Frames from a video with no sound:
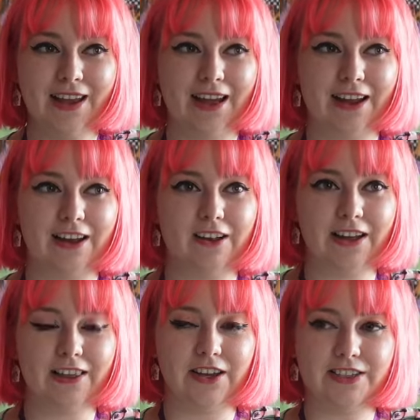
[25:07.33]
and I
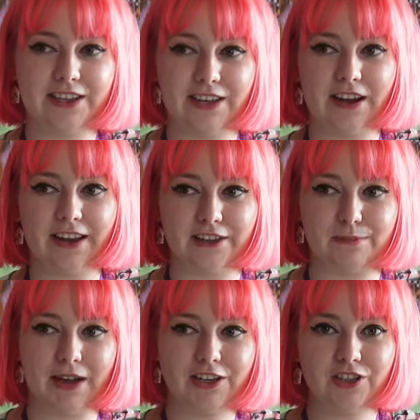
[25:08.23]
like the idea that I could
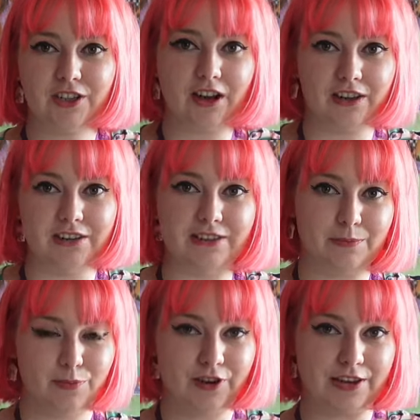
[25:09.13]
match colours
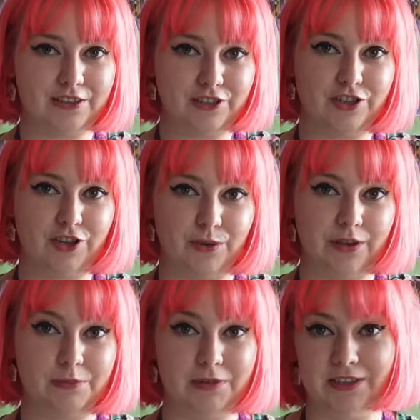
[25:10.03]
and prints to a
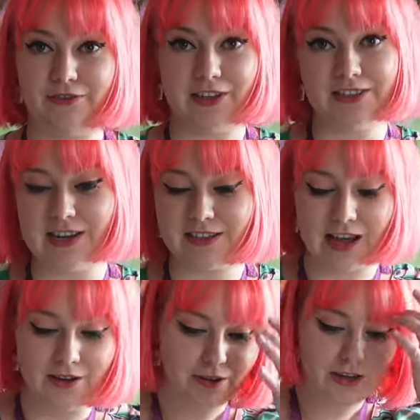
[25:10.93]
specific tea
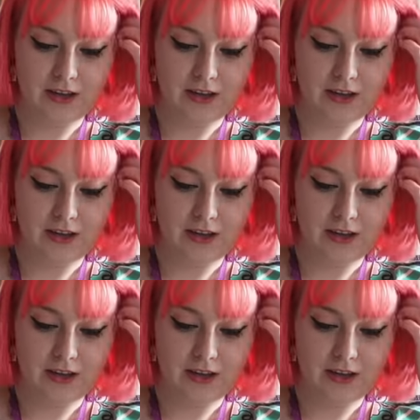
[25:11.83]
towel.